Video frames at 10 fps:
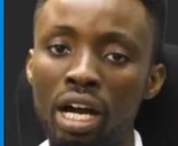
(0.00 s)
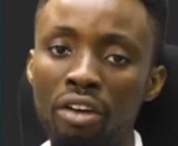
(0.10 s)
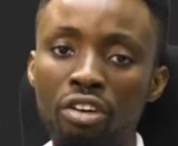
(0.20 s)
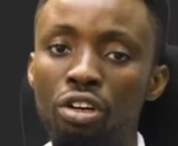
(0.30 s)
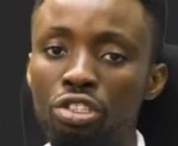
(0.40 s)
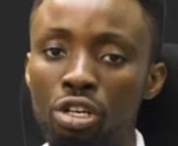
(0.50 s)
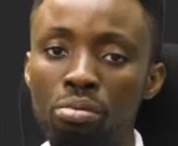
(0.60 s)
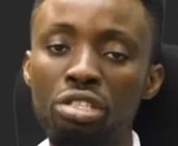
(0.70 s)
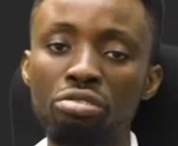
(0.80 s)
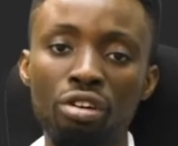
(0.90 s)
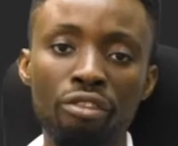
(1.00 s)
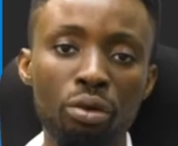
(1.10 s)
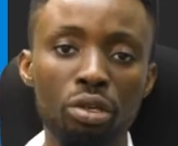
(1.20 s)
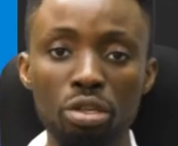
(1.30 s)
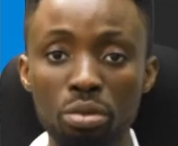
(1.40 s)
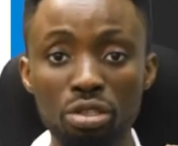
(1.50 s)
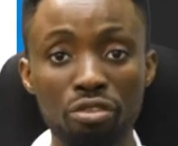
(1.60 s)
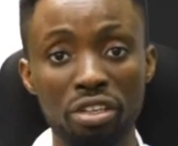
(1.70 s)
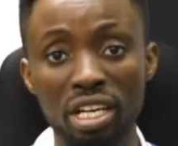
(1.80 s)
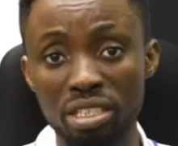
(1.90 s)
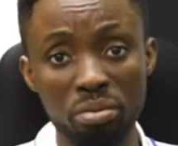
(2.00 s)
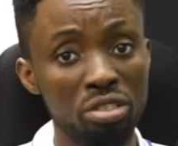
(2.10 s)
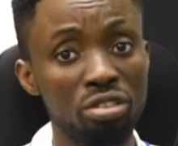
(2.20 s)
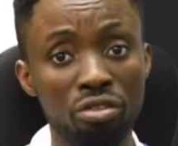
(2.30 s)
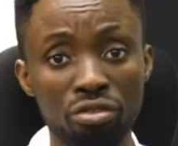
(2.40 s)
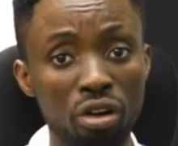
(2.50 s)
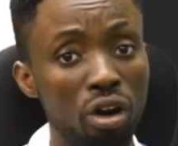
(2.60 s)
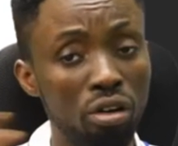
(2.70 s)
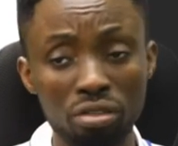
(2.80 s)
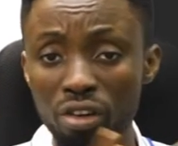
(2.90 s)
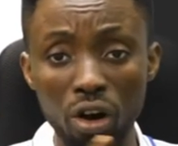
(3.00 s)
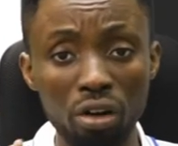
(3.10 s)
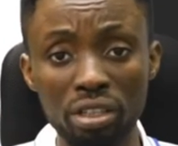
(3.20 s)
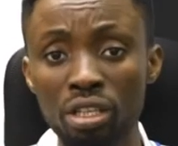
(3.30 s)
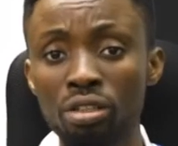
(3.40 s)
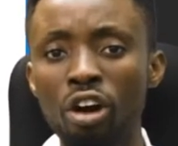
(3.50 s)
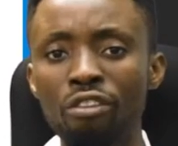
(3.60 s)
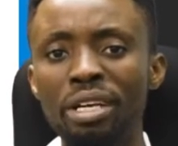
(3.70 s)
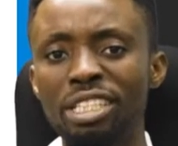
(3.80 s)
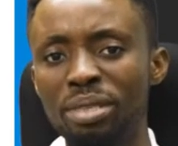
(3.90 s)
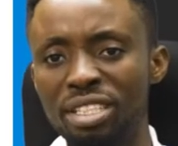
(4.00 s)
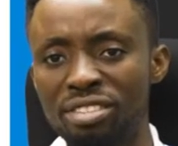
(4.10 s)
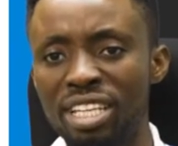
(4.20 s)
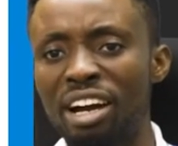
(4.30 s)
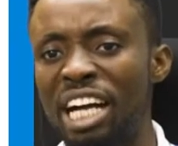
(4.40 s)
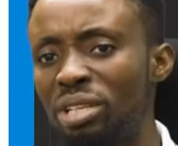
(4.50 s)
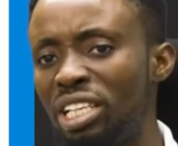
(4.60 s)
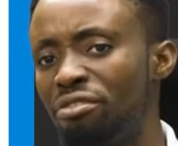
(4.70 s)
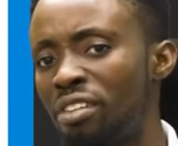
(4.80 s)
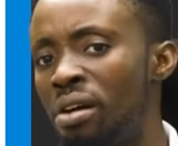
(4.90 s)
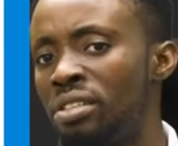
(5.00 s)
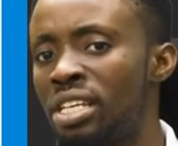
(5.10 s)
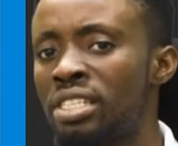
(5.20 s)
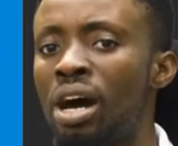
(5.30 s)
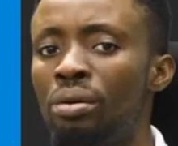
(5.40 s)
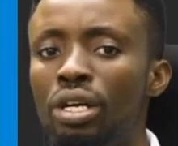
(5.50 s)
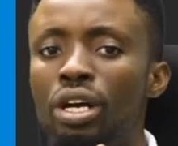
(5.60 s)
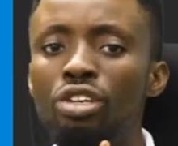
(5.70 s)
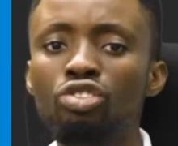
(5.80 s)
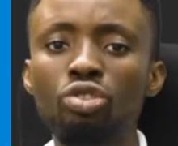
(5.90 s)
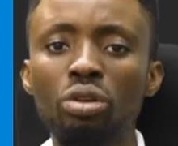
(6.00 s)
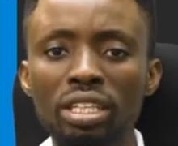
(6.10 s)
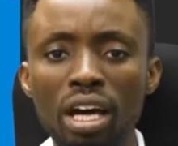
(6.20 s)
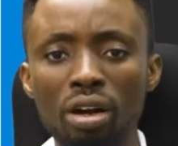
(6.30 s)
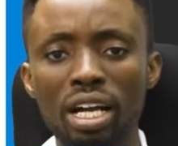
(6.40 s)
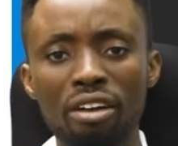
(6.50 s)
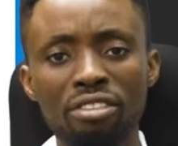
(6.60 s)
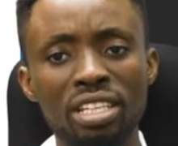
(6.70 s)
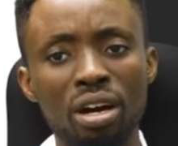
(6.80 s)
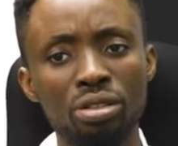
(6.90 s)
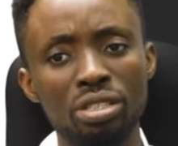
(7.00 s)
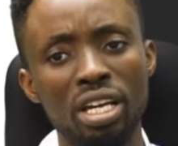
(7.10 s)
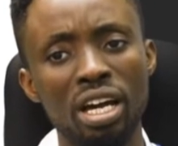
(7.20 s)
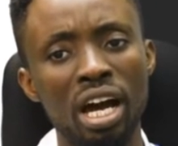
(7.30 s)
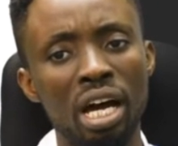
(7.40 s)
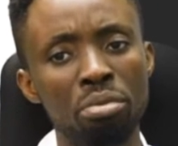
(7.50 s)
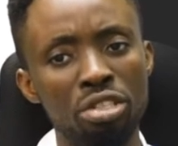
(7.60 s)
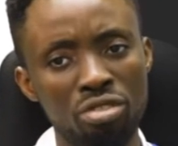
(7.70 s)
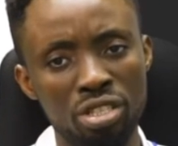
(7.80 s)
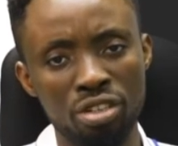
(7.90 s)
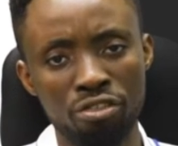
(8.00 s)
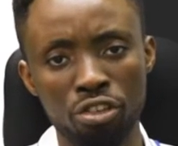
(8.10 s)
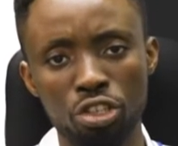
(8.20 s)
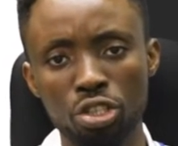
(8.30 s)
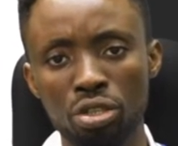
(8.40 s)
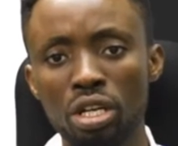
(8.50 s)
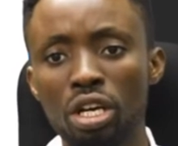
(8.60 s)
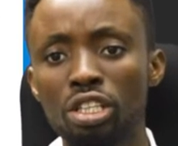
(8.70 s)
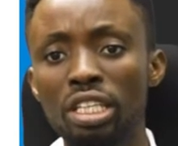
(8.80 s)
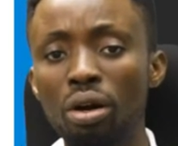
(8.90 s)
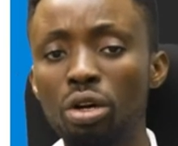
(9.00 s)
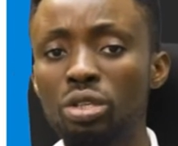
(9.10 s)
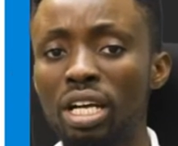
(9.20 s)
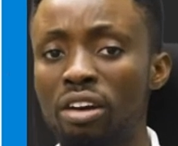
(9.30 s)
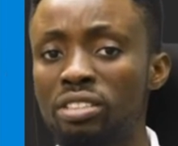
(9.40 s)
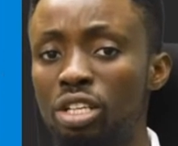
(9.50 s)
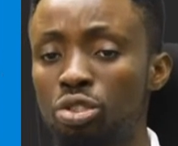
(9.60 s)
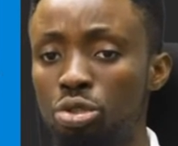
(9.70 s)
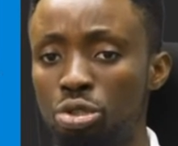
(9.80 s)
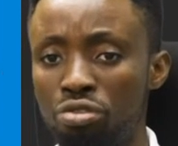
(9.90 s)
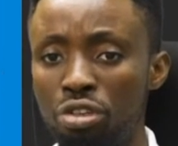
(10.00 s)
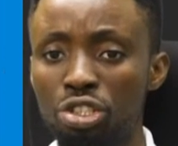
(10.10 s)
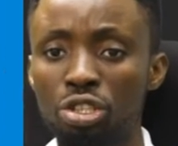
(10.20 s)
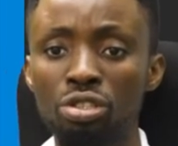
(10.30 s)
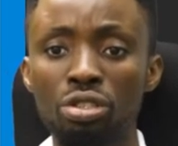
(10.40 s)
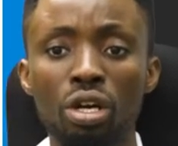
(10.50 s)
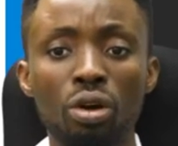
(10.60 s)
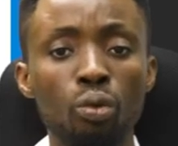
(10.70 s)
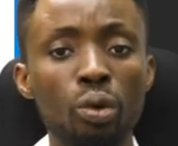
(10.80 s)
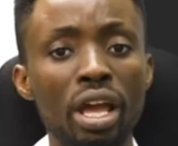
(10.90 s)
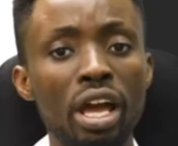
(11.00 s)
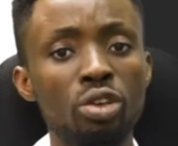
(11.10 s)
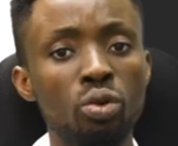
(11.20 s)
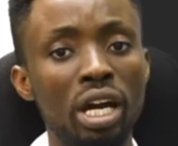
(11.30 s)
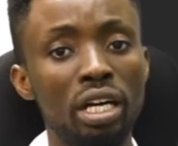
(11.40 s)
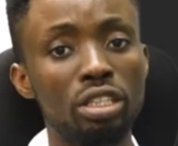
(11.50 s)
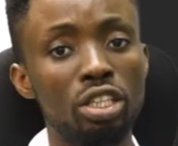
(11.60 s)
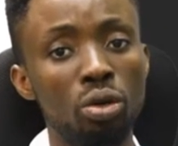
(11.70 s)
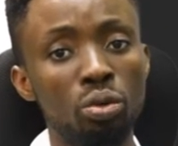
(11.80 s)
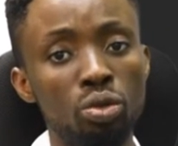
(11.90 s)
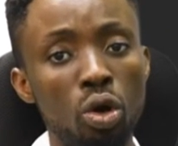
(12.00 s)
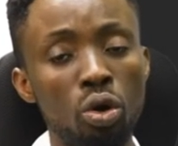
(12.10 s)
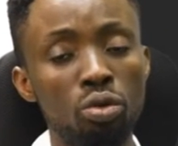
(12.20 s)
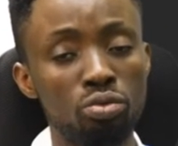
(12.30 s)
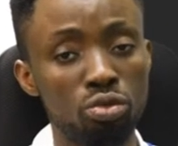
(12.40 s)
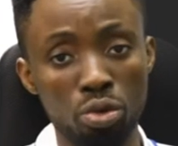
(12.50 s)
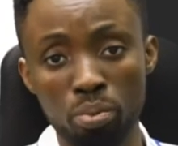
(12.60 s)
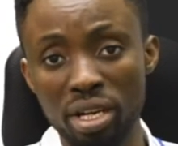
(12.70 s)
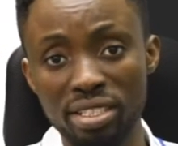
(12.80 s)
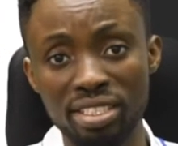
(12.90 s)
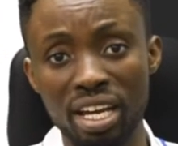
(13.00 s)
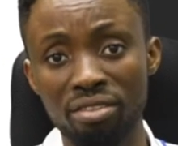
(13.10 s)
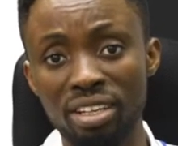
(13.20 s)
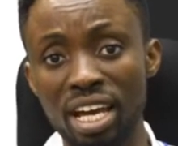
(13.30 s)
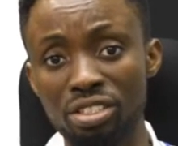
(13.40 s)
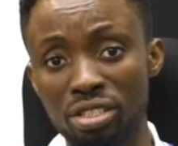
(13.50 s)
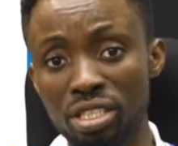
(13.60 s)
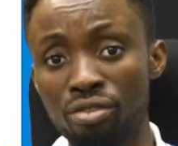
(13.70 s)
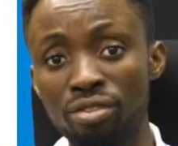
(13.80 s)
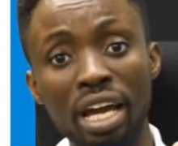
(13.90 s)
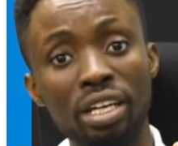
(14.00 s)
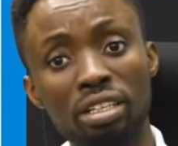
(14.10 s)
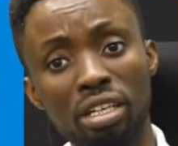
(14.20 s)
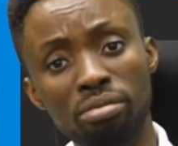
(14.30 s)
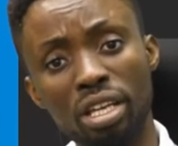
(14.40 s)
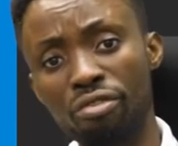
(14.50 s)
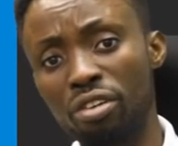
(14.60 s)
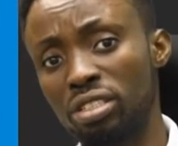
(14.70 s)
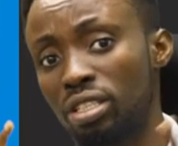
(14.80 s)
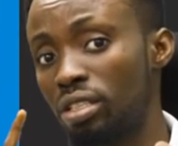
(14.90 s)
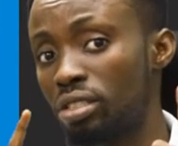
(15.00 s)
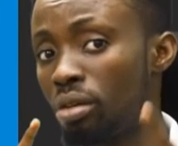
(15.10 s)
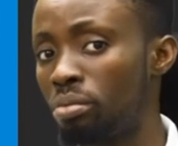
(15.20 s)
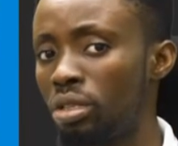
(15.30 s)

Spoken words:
Agriculture, Ministry of Education, Ministry of Finance, Ministry of all the government ministries are actually found in the town. So the town carries out administrative function. The town also carries out social functions, where you can, you know, go to places and relax yourself. Like take for instance